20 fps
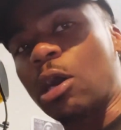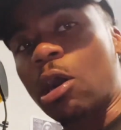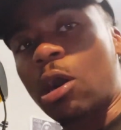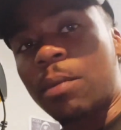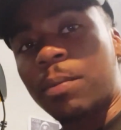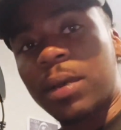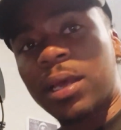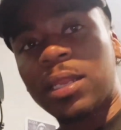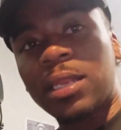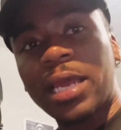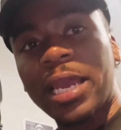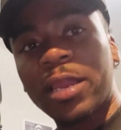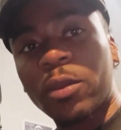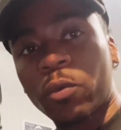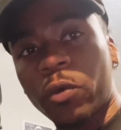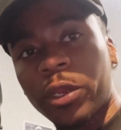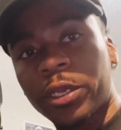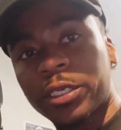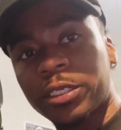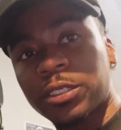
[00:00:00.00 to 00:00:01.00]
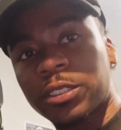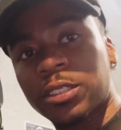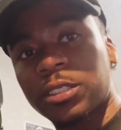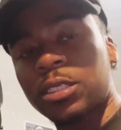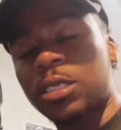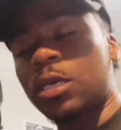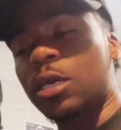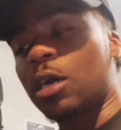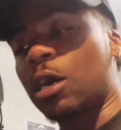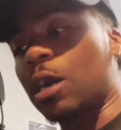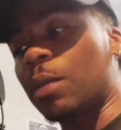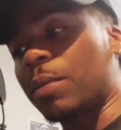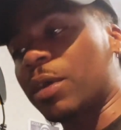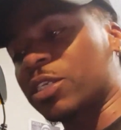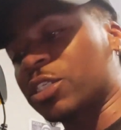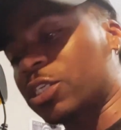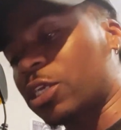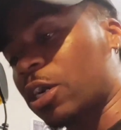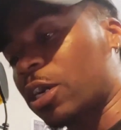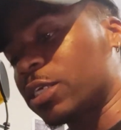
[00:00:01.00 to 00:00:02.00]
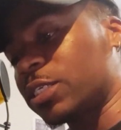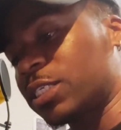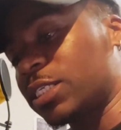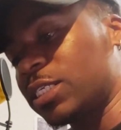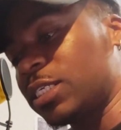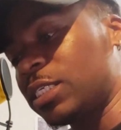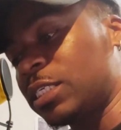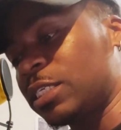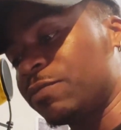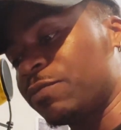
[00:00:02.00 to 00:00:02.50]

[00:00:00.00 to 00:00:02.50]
all my light workers, all my star seeds.